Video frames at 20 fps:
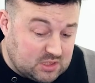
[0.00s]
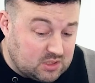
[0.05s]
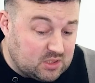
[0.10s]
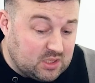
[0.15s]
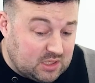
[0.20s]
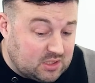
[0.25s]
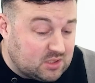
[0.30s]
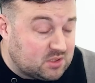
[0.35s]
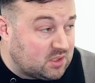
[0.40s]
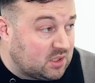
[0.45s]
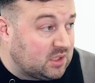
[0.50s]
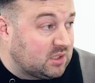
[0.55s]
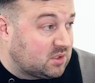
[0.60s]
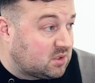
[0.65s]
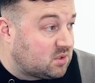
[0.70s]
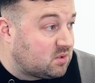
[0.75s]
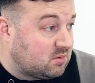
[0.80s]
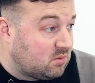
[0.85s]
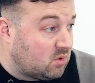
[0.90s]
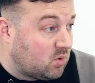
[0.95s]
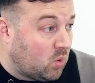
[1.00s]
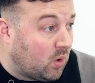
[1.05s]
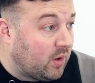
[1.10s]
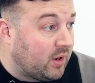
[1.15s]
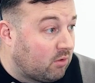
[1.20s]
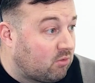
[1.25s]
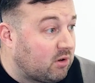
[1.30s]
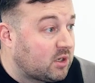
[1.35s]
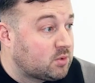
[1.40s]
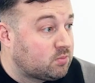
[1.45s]
It's quite
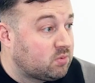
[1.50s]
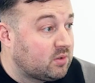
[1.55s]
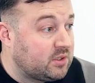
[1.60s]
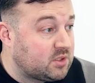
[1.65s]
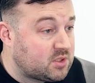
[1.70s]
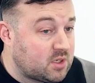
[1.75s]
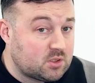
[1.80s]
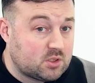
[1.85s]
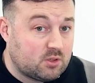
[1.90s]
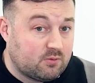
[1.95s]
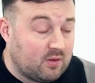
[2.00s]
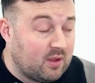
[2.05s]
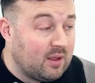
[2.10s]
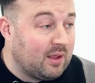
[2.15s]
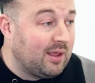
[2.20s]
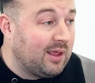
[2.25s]
incredible in terms of